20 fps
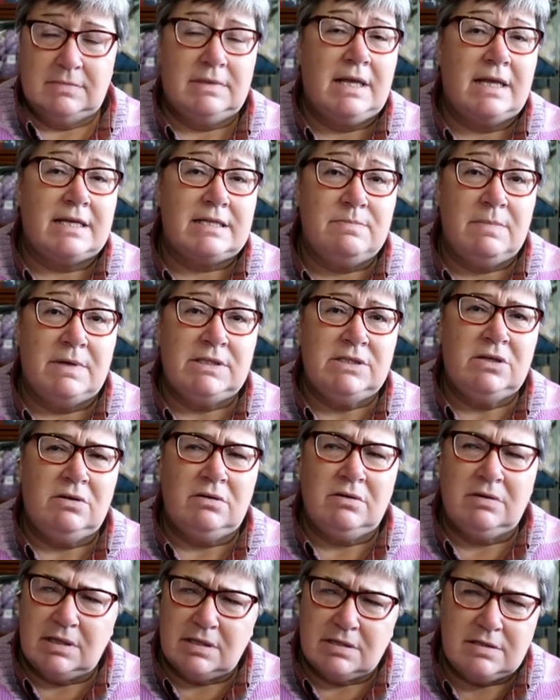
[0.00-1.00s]
That's my
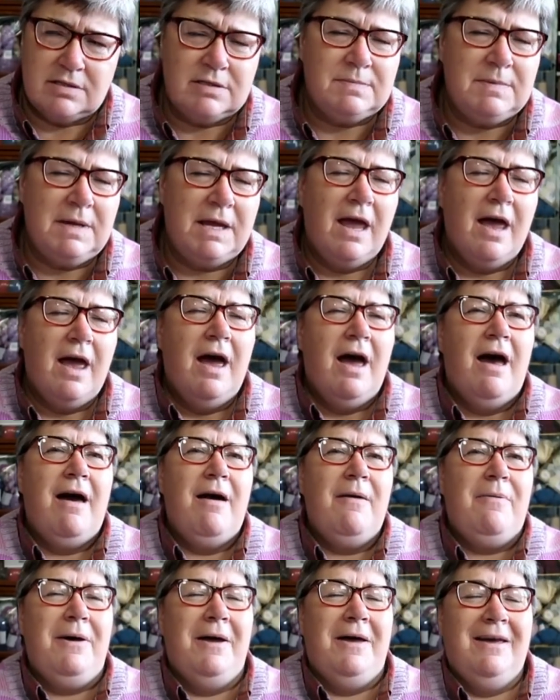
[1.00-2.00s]
dog. Excuse me.
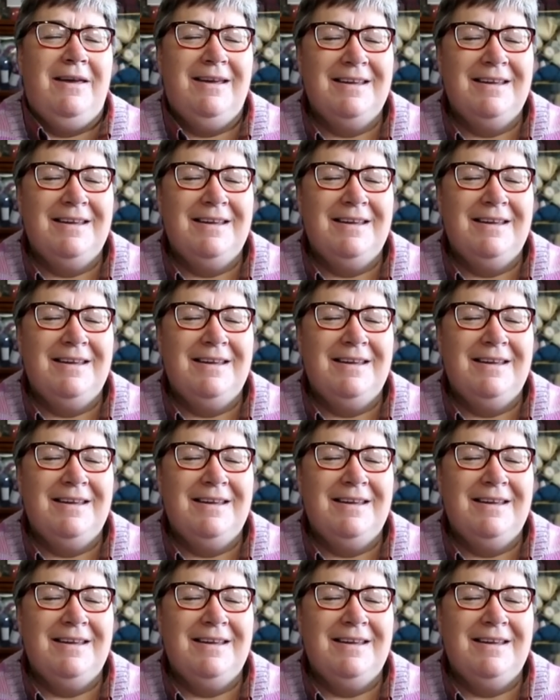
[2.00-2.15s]
Um,